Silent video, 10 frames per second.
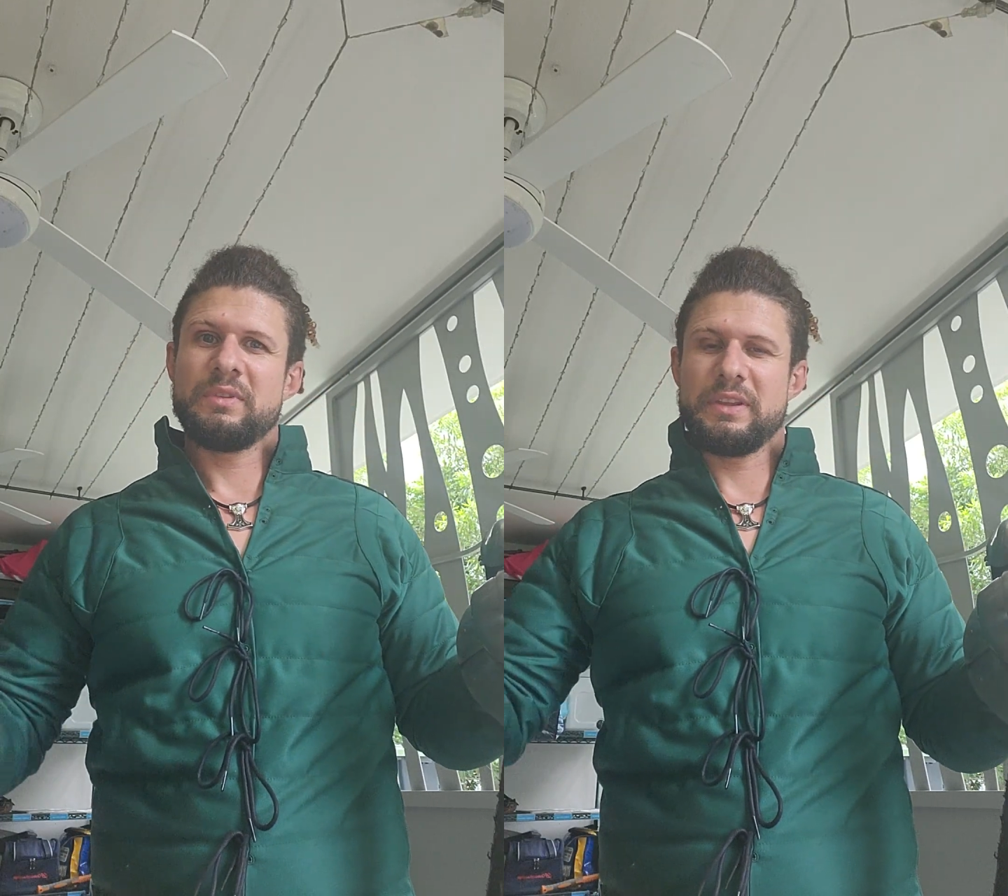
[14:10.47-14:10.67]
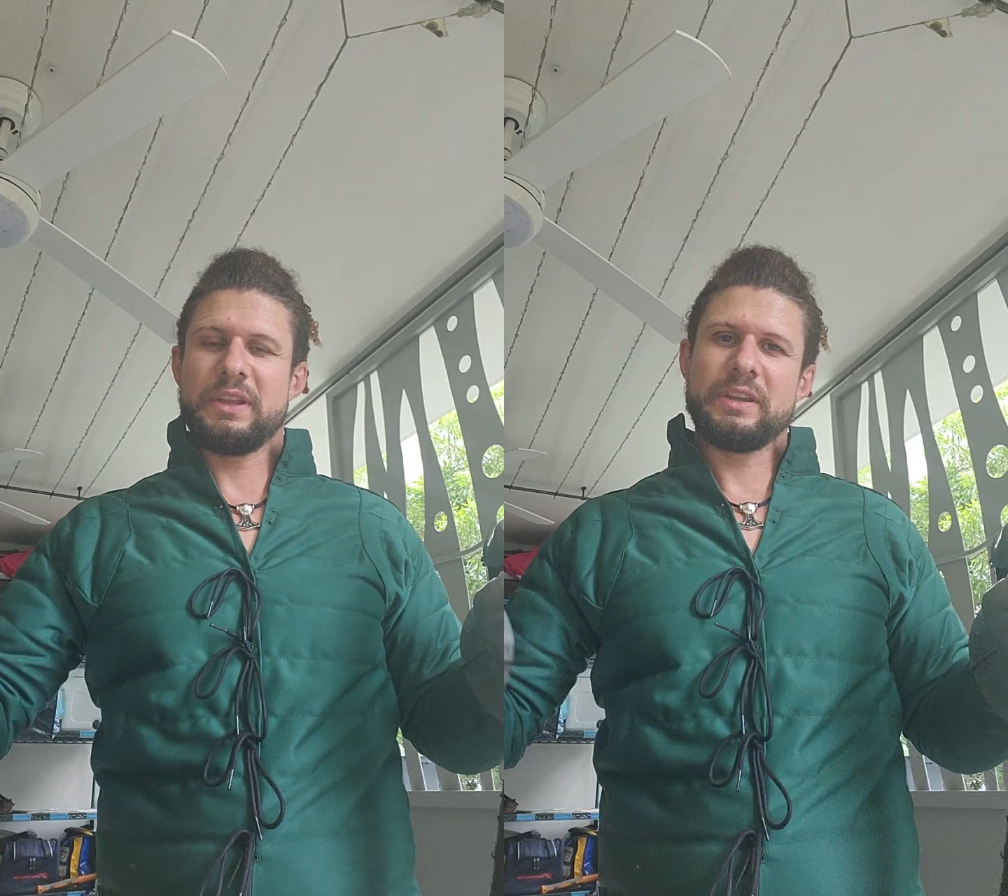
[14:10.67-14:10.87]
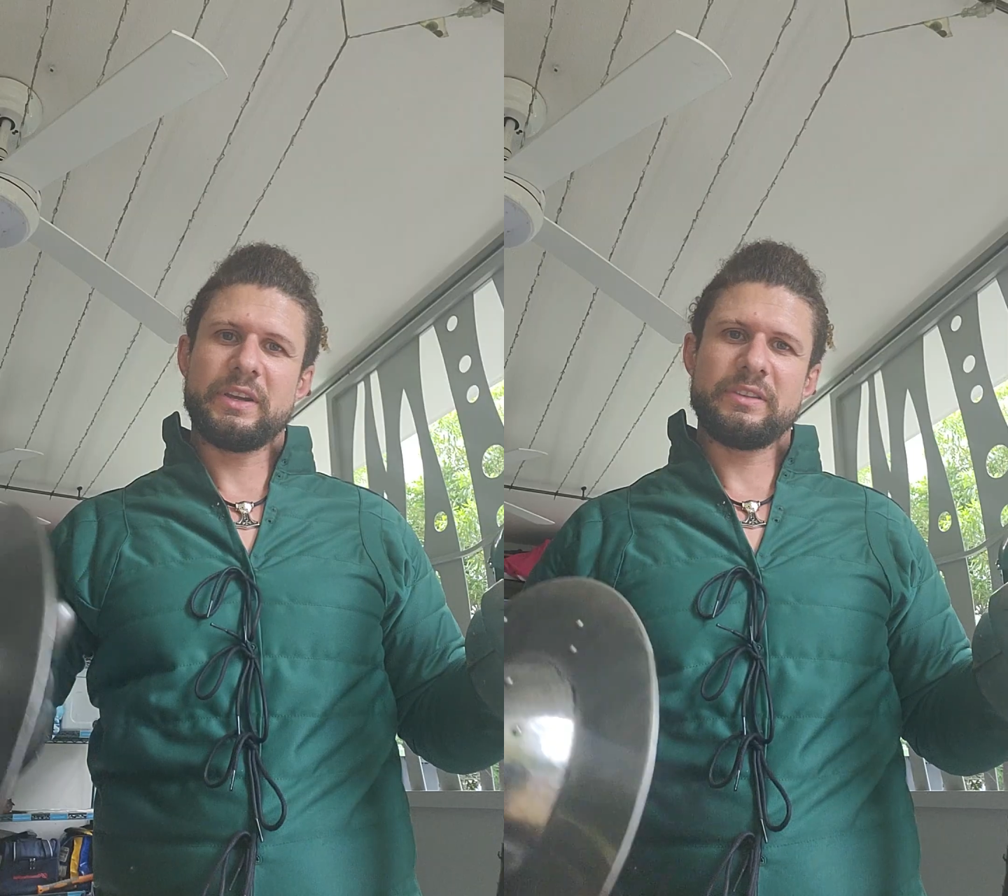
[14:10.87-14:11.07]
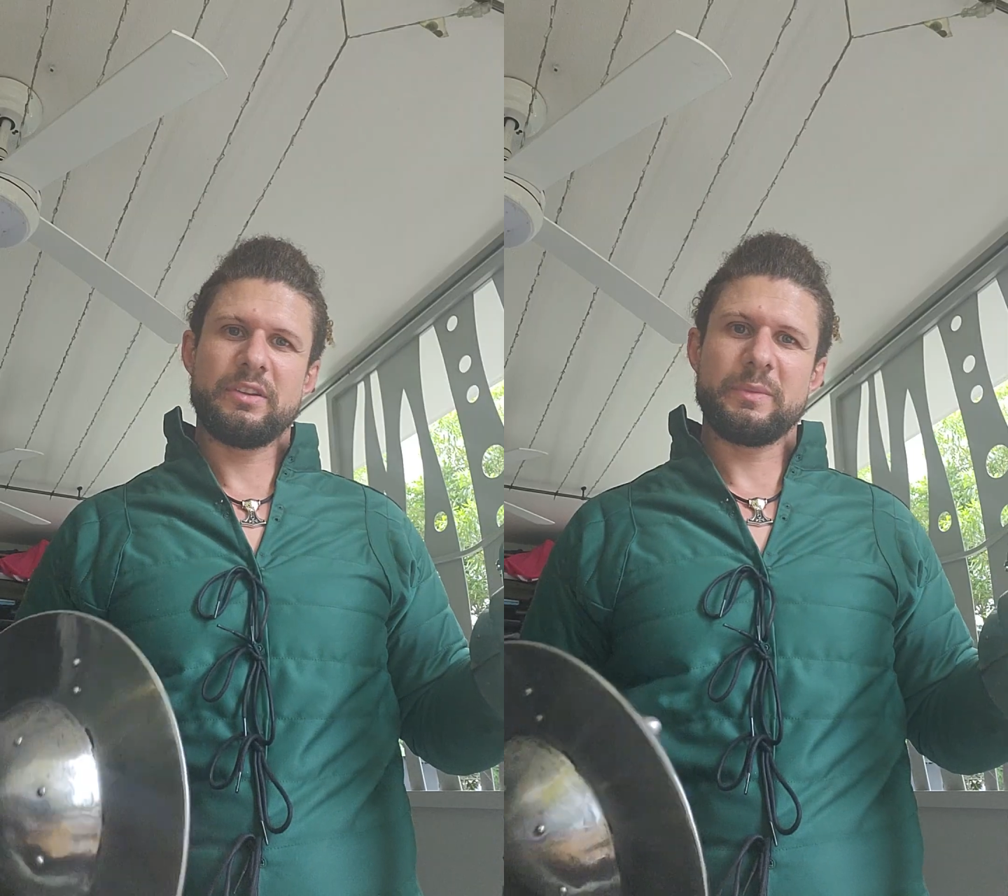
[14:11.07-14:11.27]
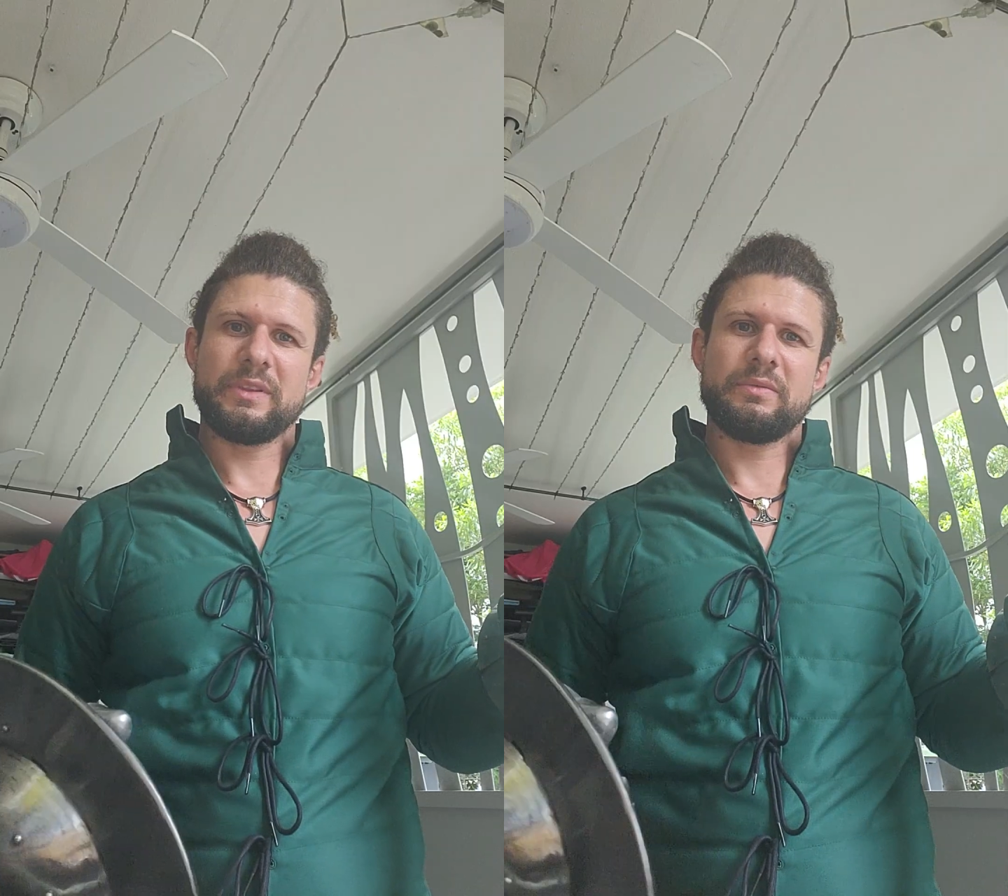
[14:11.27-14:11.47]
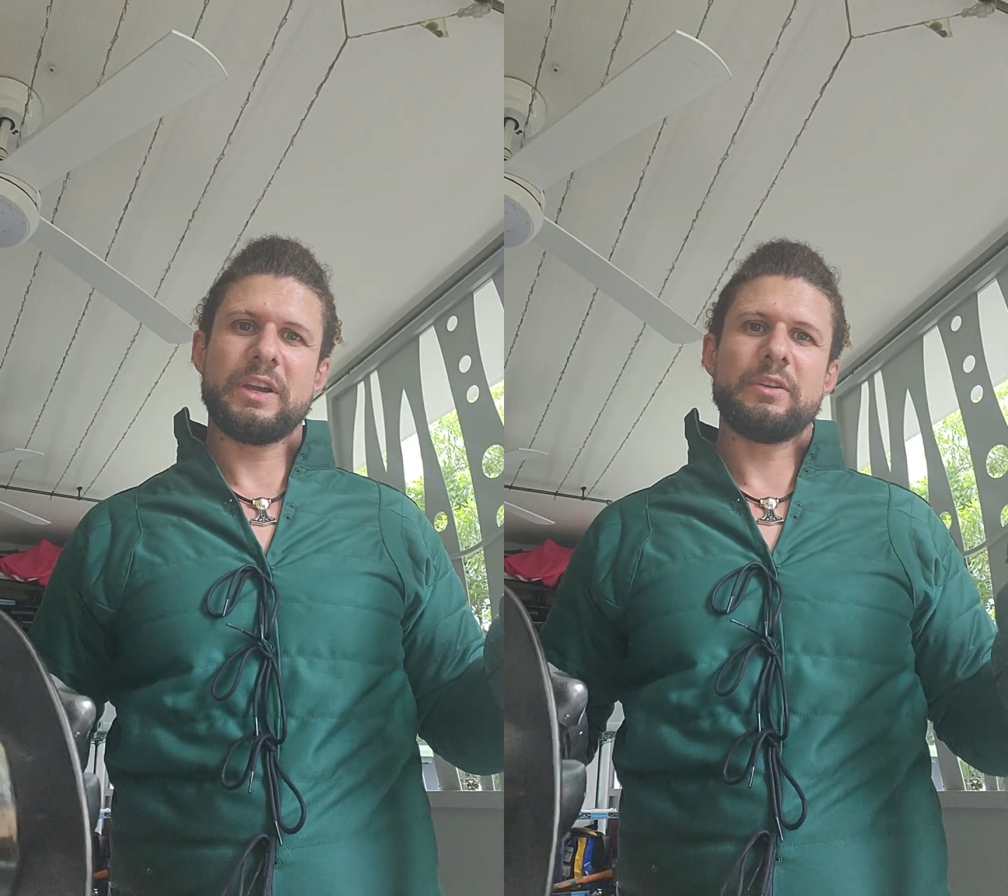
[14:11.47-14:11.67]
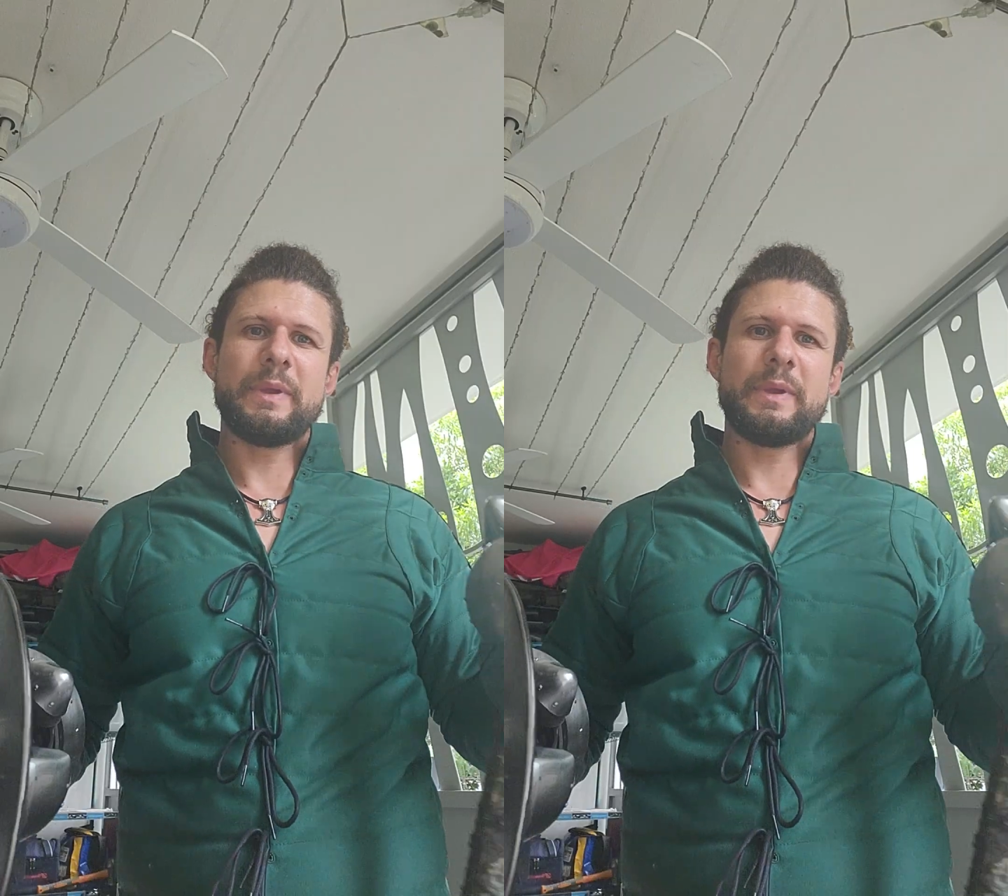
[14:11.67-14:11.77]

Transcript: and the other guy's got him against a rail,